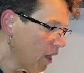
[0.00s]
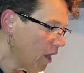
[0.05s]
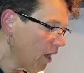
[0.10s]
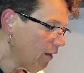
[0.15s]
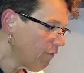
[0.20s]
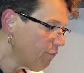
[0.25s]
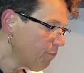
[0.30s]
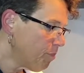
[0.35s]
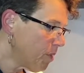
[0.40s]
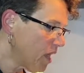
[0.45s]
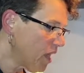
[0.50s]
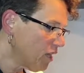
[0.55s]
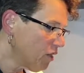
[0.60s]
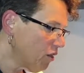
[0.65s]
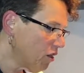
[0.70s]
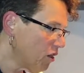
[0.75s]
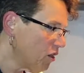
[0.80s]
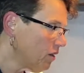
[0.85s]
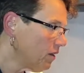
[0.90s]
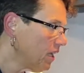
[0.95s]
of
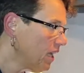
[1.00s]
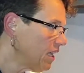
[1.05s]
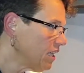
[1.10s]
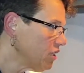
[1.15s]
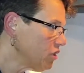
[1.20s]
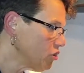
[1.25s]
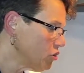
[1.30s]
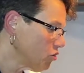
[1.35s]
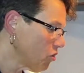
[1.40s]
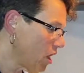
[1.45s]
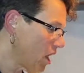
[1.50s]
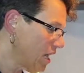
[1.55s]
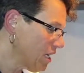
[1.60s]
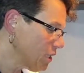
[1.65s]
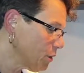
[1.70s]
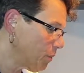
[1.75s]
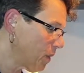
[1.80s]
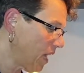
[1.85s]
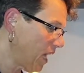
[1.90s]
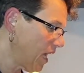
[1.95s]
butter in the
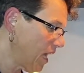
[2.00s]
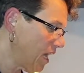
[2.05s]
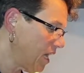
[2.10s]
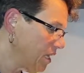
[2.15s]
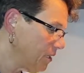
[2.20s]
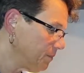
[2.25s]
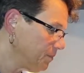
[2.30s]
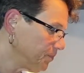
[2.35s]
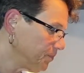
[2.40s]
saucepan.